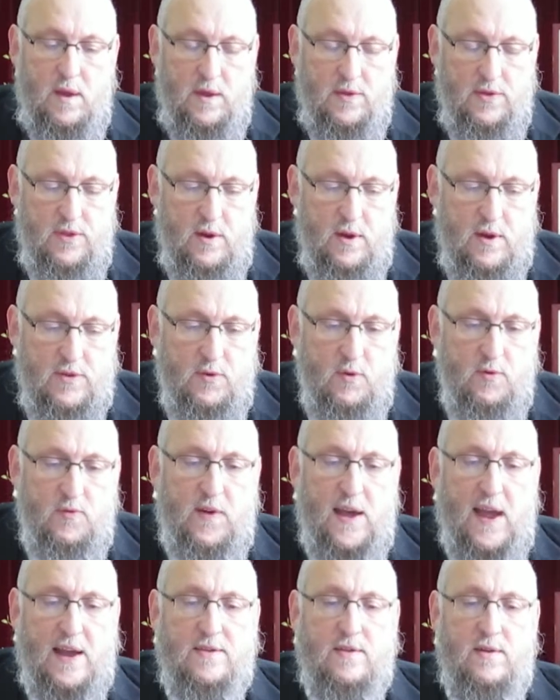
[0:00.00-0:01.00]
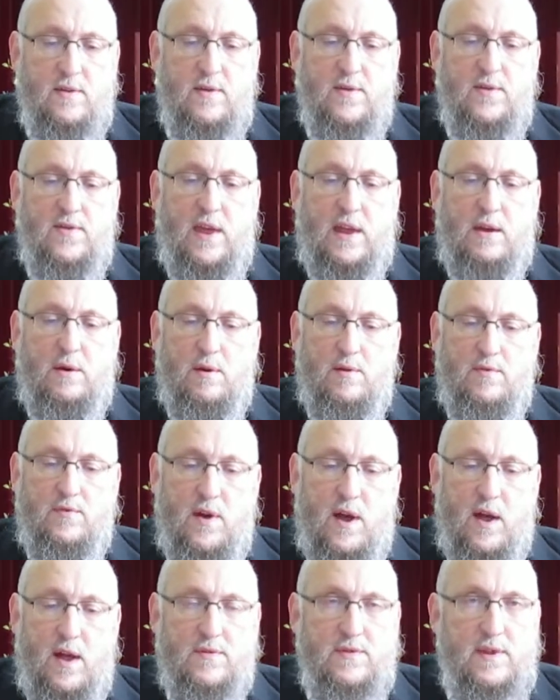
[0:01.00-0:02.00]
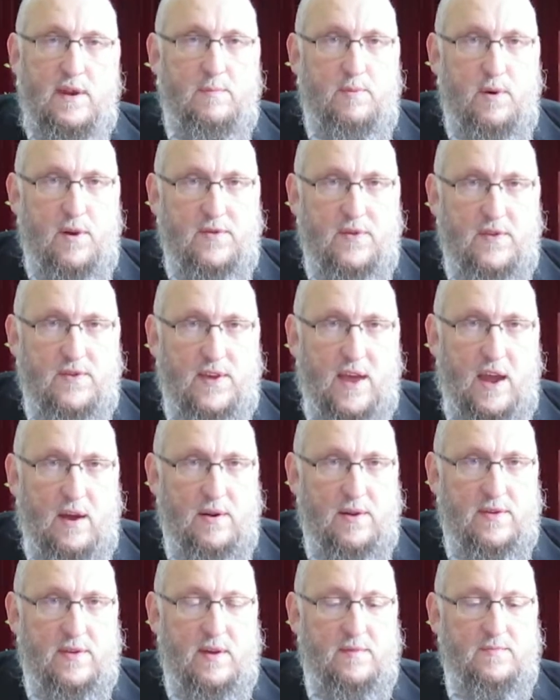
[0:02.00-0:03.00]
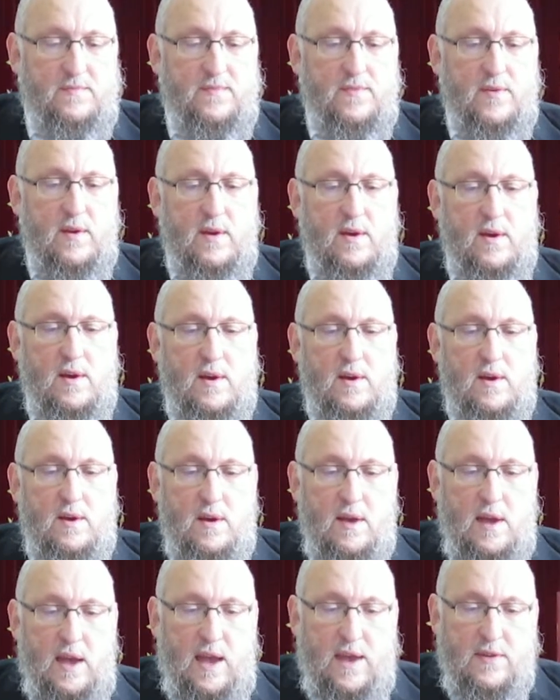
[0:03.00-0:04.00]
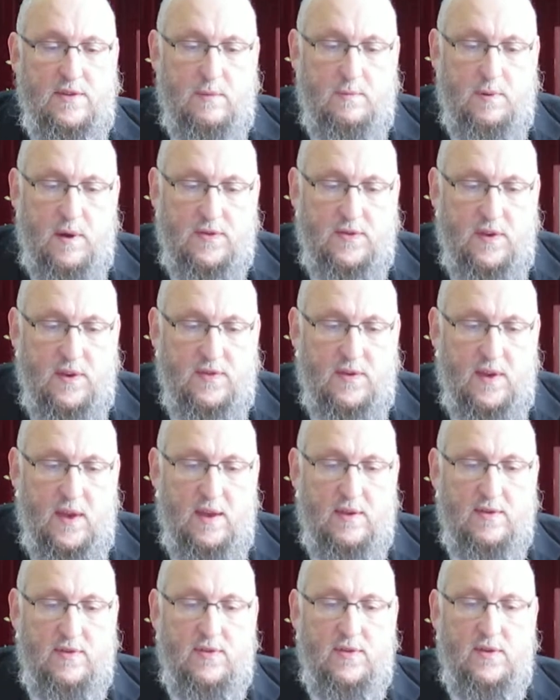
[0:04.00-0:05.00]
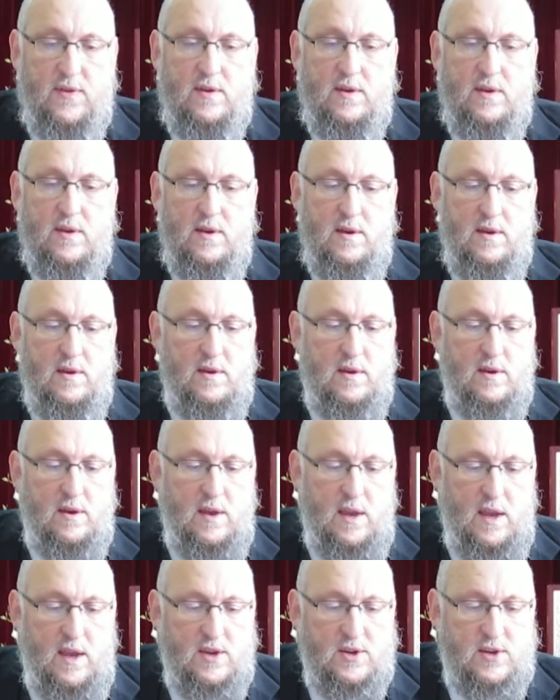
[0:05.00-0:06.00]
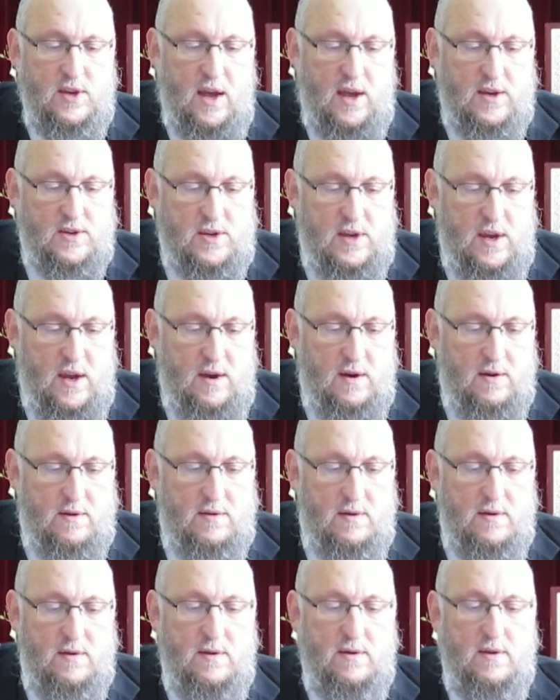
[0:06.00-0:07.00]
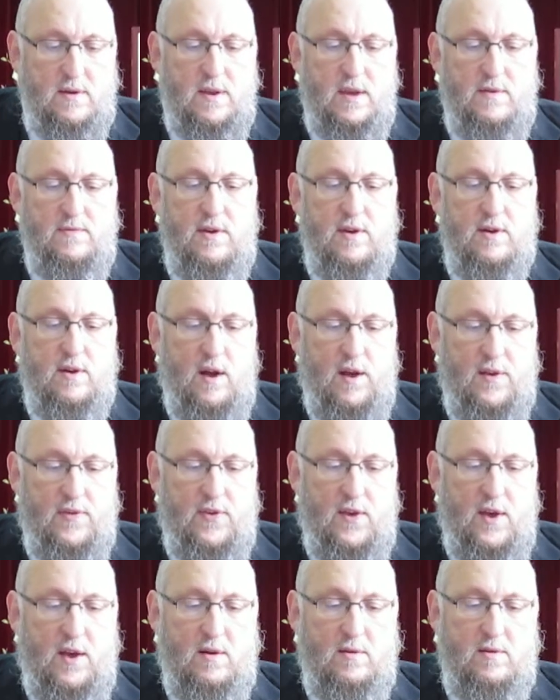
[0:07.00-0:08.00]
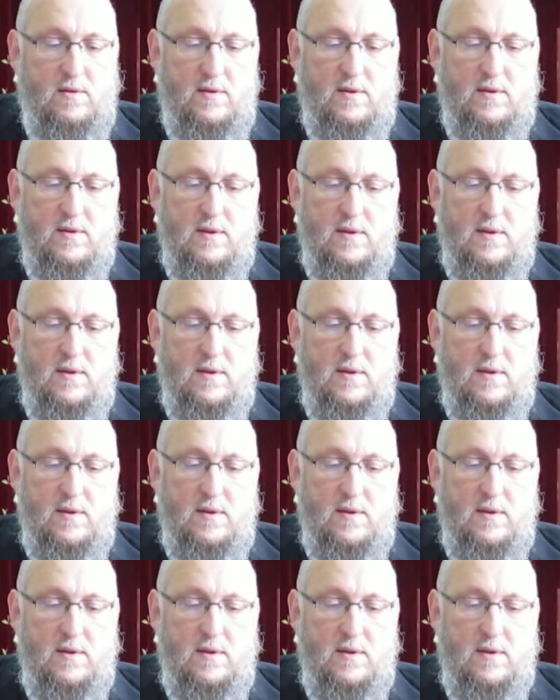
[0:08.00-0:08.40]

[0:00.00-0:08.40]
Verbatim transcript: There are two factors that are involved in a person's character. As the Pasuk says, Ish asher kibichaso